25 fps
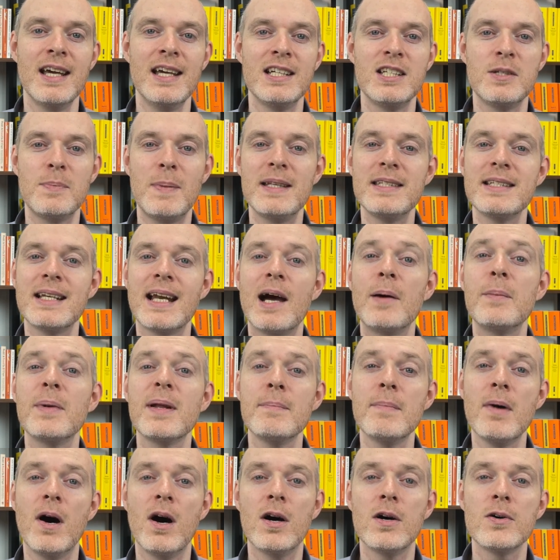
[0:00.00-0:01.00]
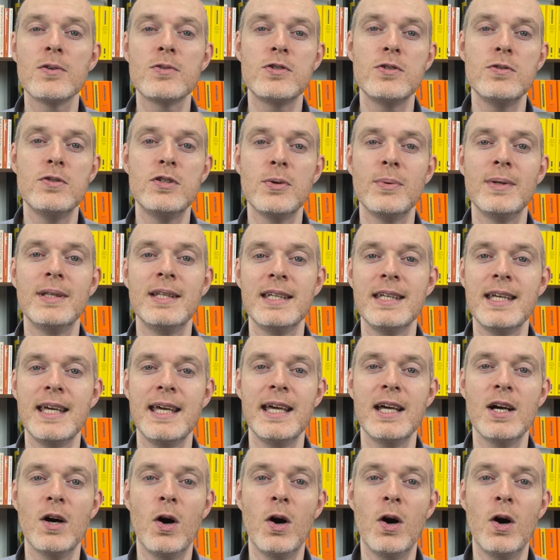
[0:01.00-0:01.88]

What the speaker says: depending on how many miles you do in the year